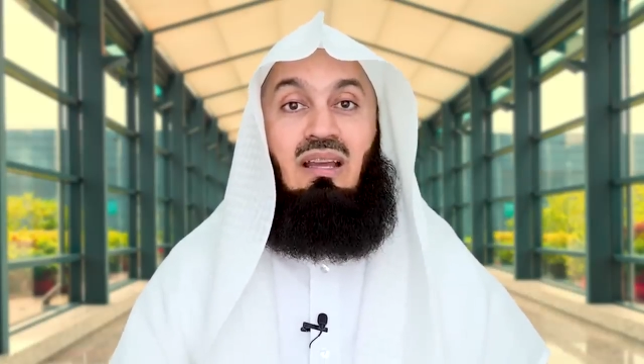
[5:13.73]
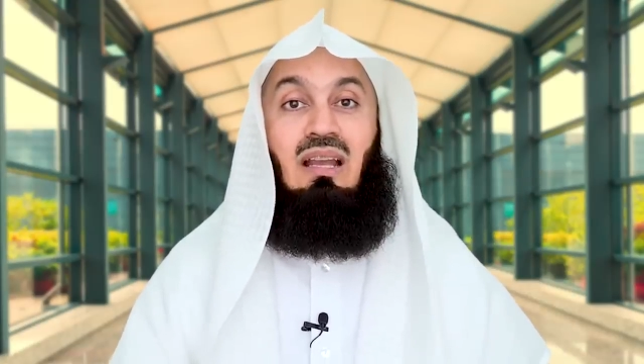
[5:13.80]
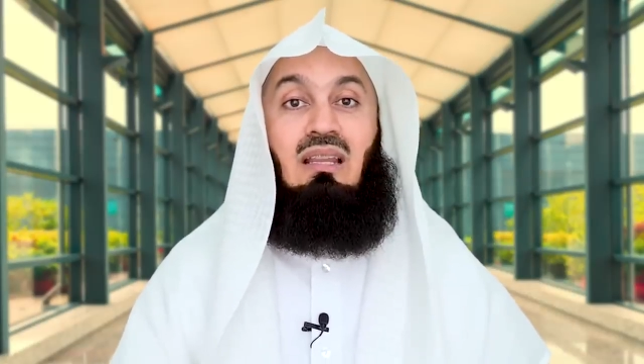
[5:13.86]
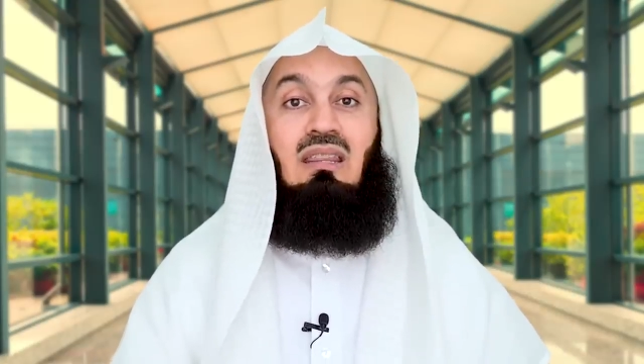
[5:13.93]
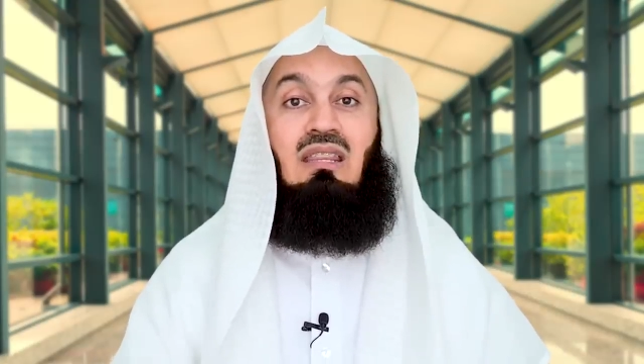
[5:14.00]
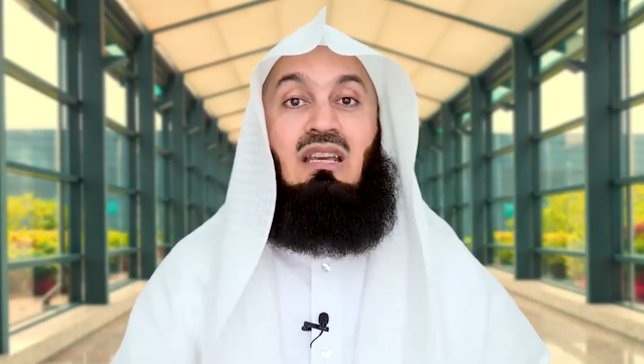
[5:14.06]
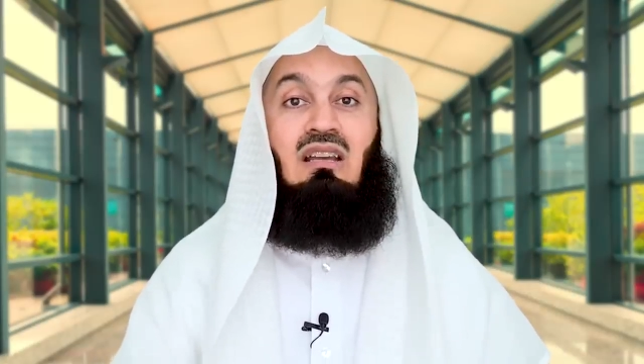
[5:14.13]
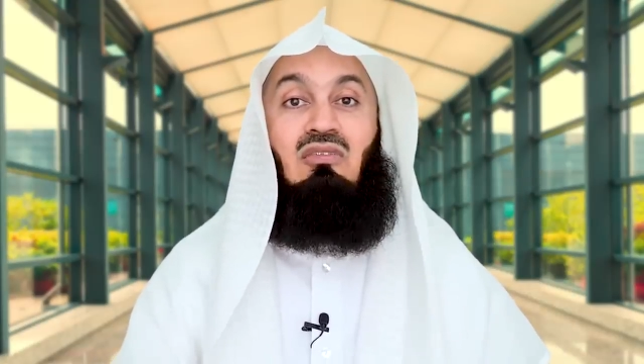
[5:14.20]

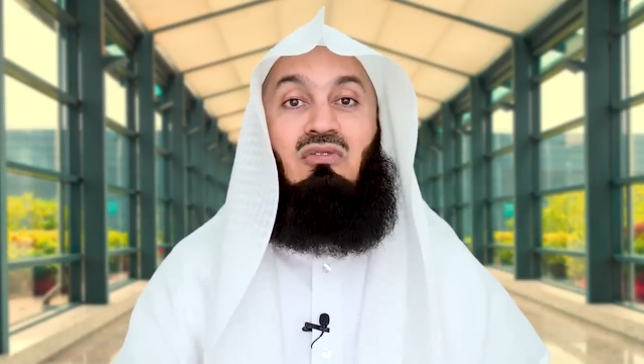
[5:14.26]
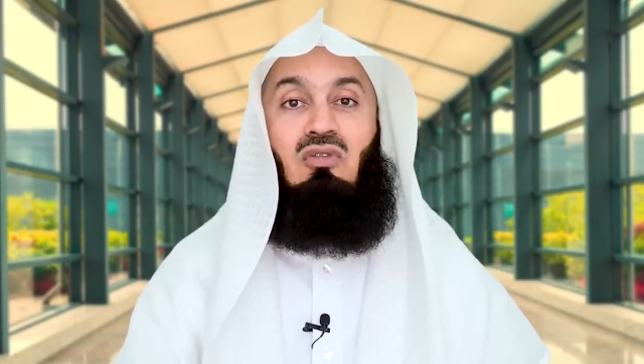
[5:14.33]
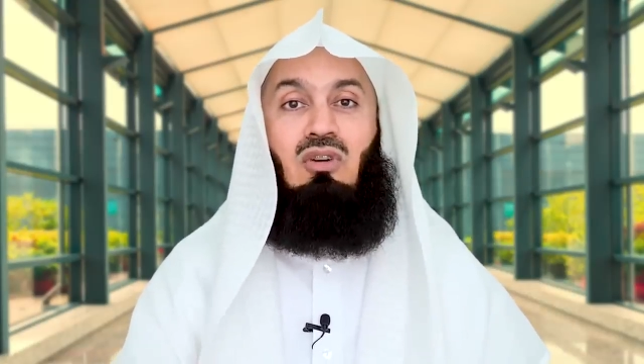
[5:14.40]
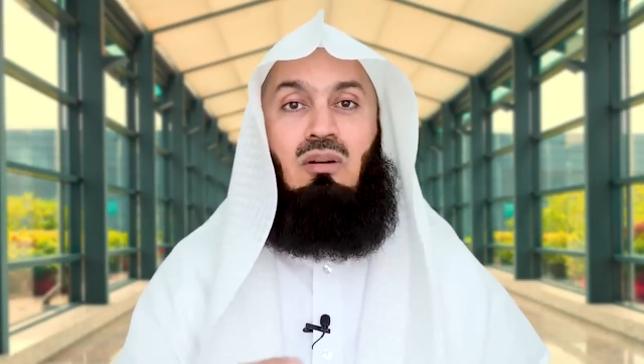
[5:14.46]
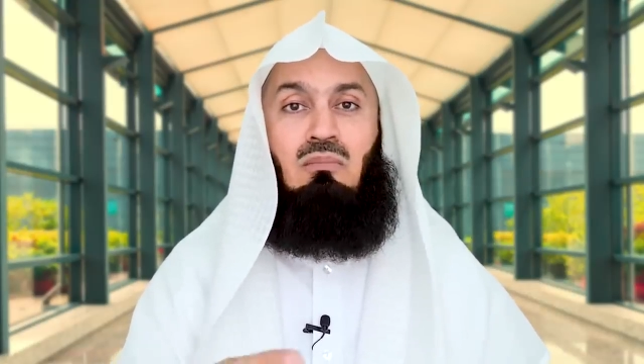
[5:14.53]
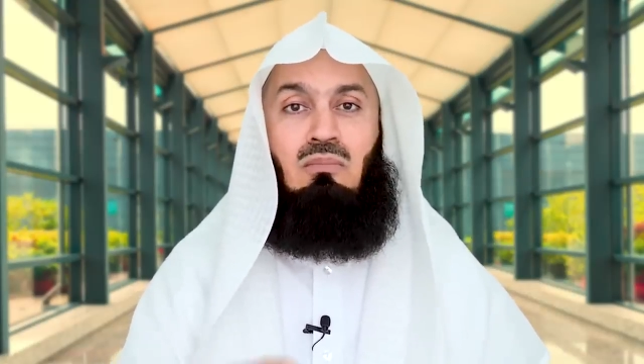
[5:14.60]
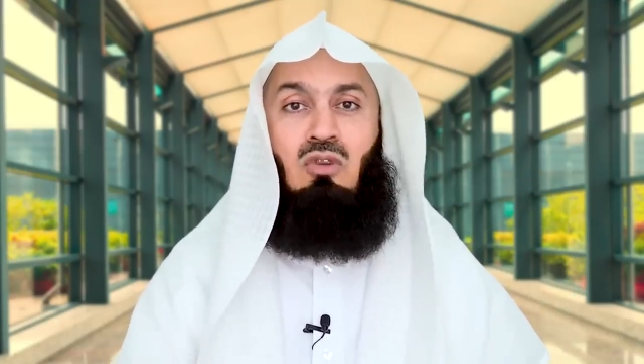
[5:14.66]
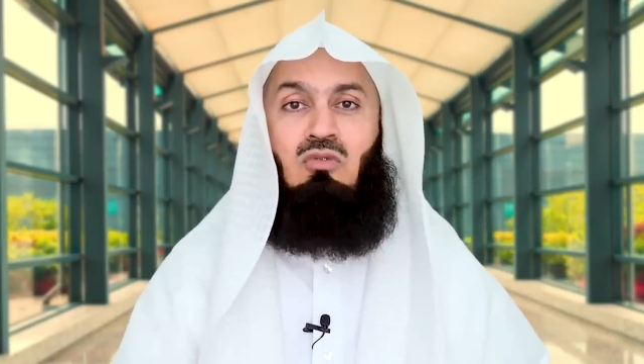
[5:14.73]
and think
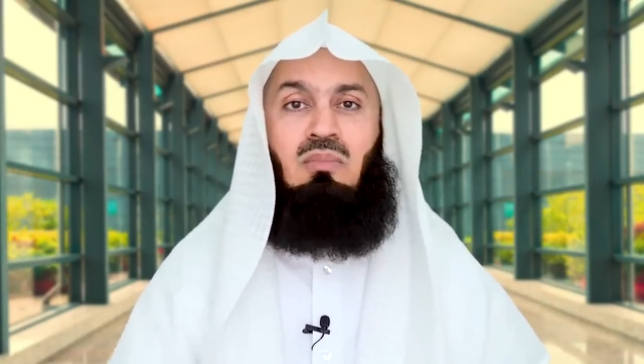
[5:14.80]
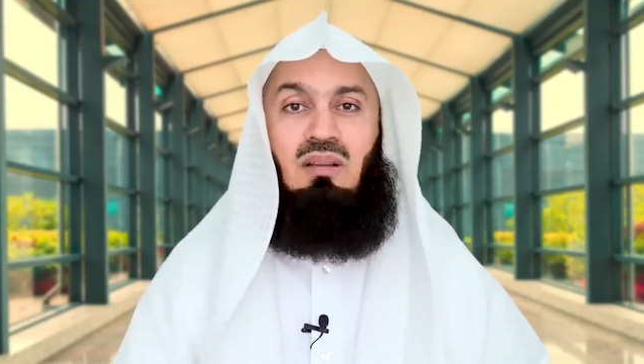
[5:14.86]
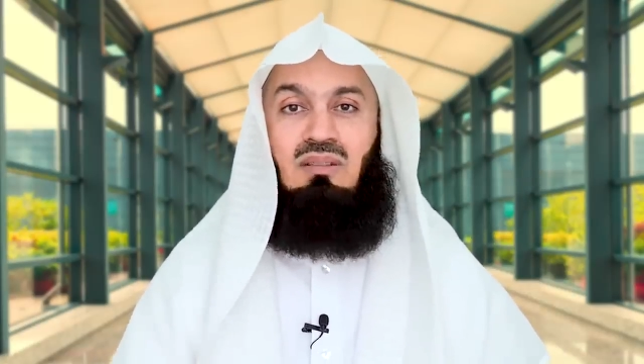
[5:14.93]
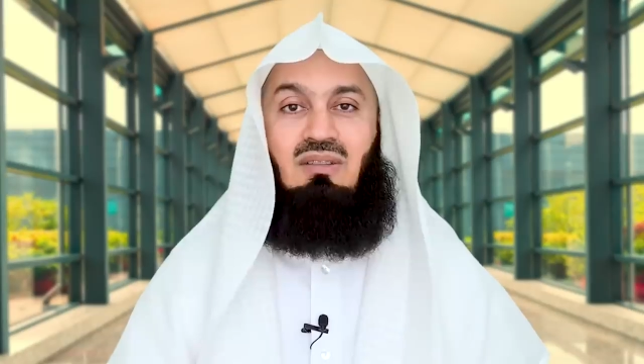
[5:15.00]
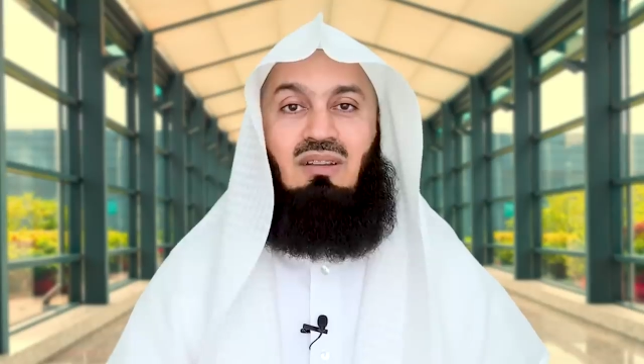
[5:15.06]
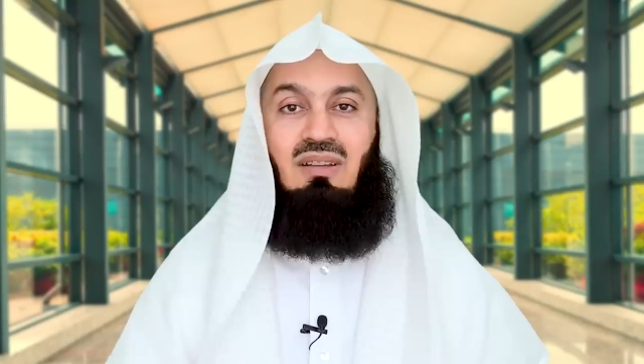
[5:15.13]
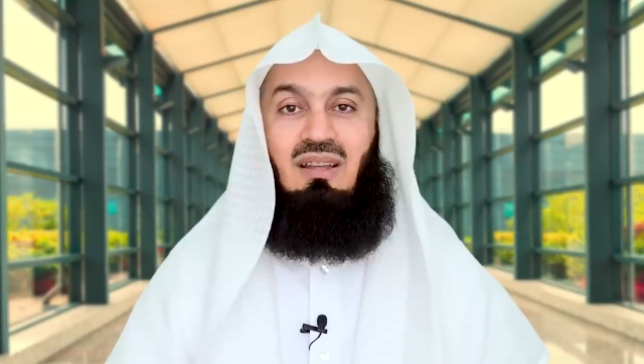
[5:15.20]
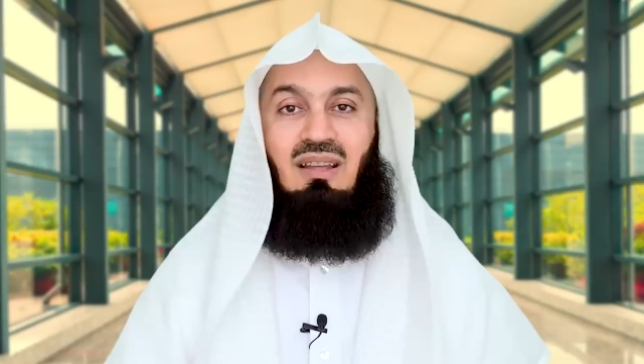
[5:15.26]
for a
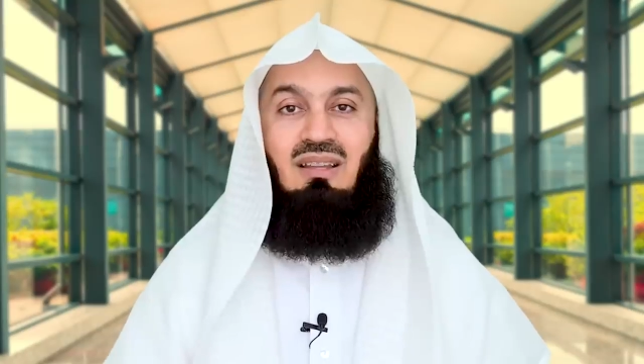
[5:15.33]
moment